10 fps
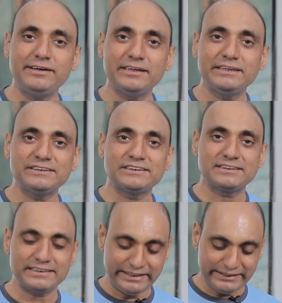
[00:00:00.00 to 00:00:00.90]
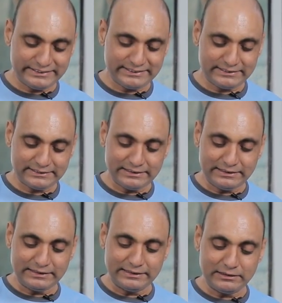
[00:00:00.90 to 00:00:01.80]

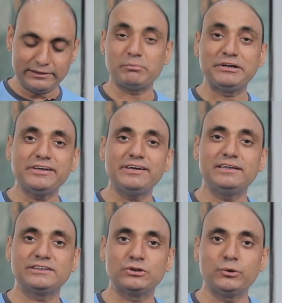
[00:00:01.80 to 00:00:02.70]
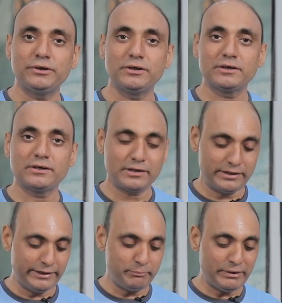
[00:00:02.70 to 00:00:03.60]
the material is good.
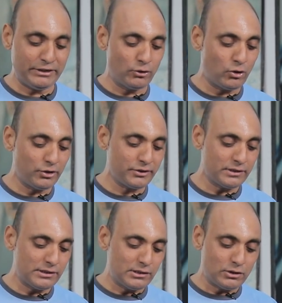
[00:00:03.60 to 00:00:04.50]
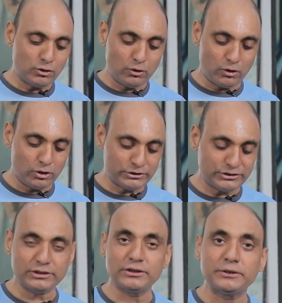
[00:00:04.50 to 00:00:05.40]
It may not
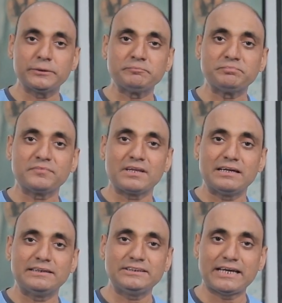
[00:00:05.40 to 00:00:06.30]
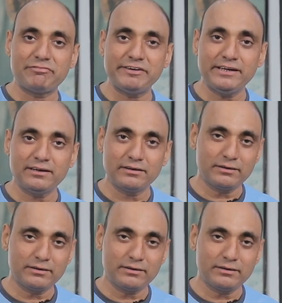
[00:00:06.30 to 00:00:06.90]
cause chafing.